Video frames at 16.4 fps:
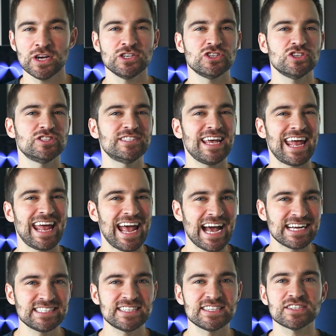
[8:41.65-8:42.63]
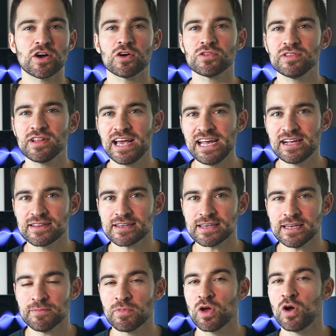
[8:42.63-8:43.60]
should say x's are
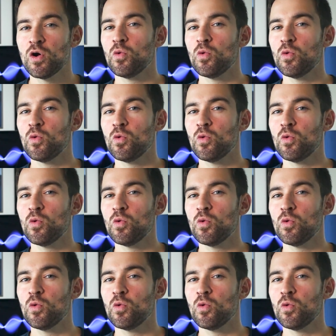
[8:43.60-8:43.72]
likely